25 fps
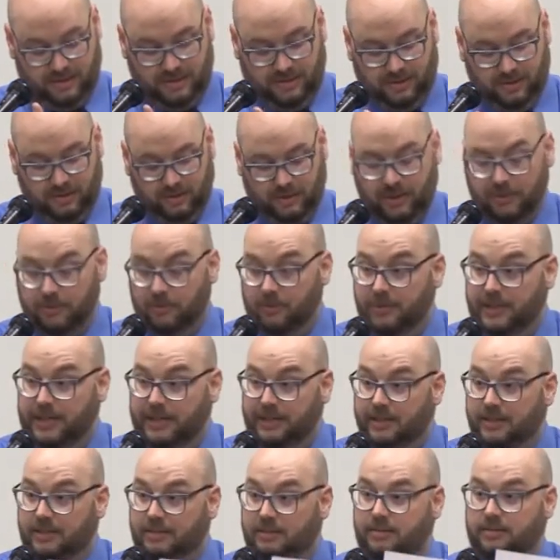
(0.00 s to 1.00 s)
you can
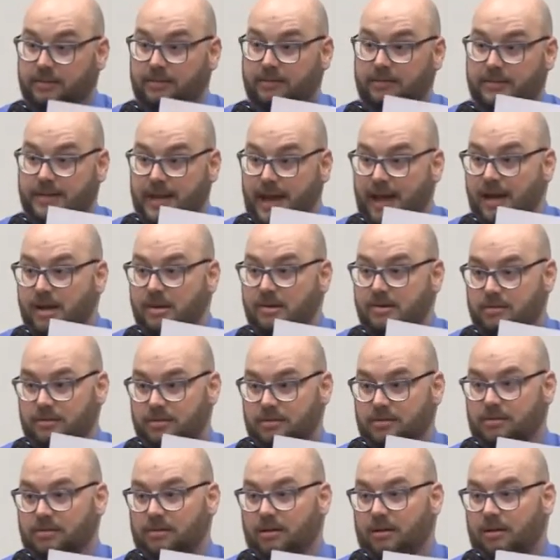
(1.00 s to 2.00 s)
read it
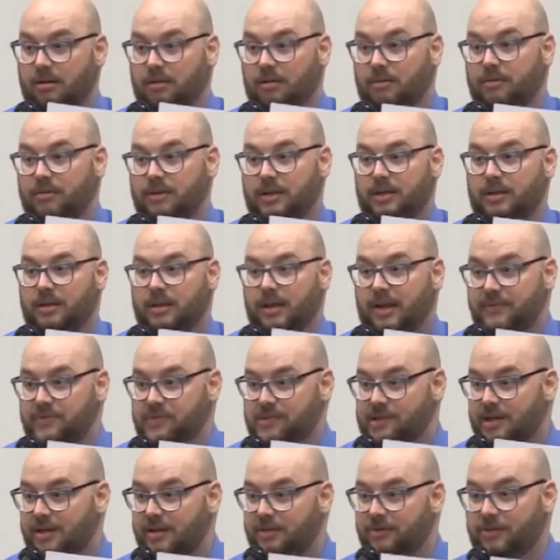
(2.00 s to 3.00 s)
down on the left
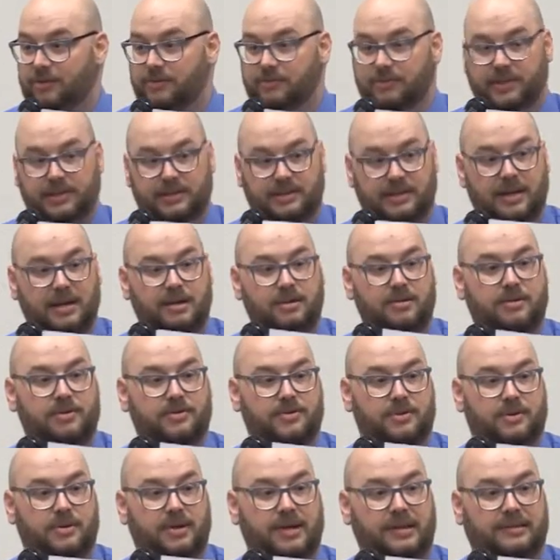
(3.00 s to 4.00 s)
side, you can read it down
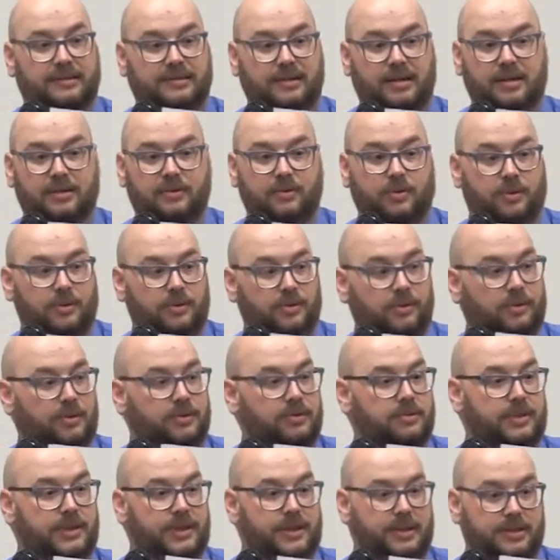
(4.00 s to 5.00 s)
on the right side, or you
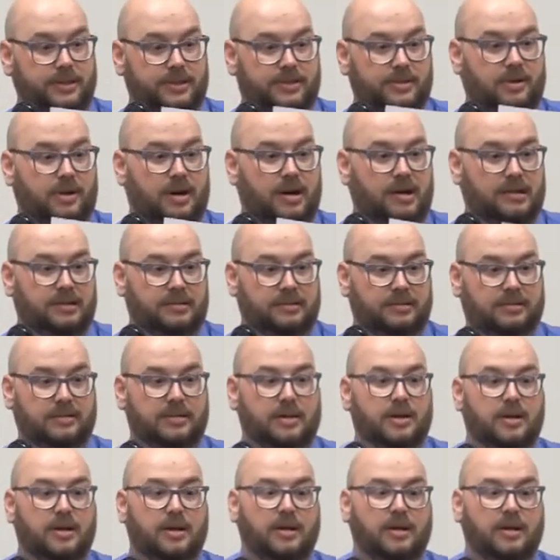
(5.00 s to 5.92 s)
can read it across.